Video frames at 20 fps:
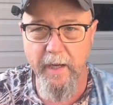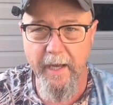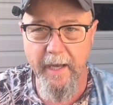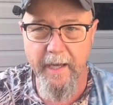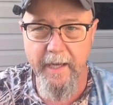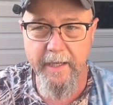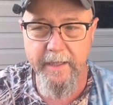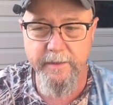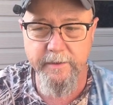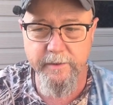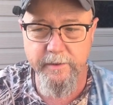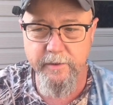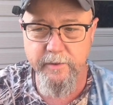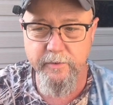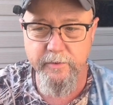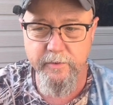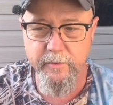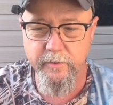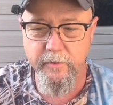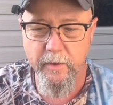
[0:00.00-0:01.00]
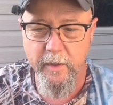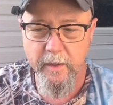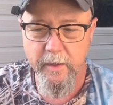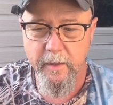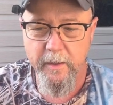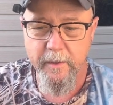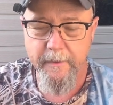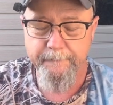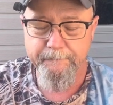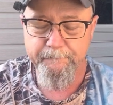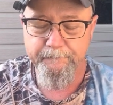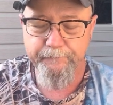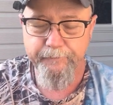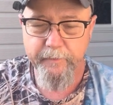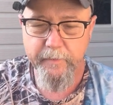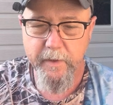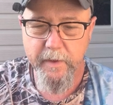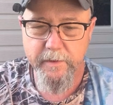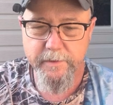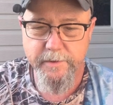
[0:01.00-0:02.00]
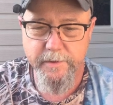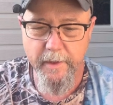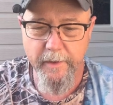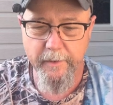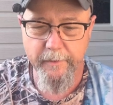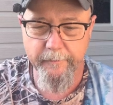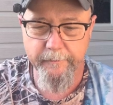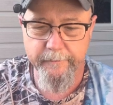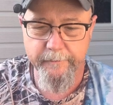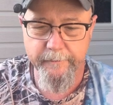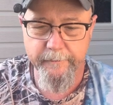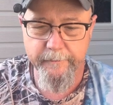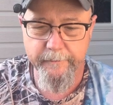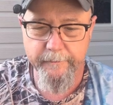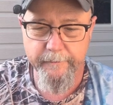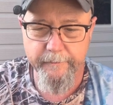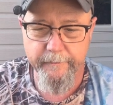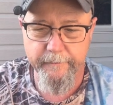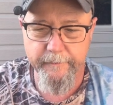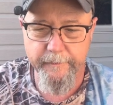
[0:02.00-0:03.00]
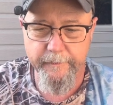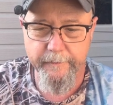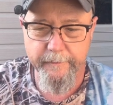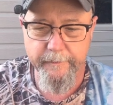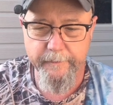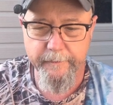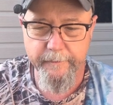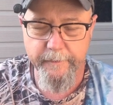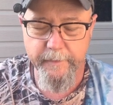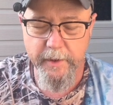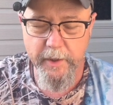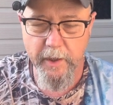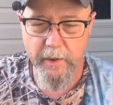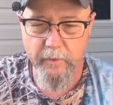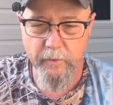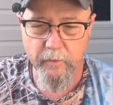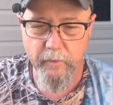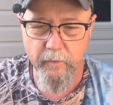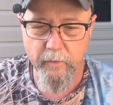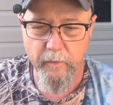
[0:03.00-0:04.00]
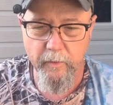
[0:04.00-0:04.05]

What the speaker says: I had to do some, you know,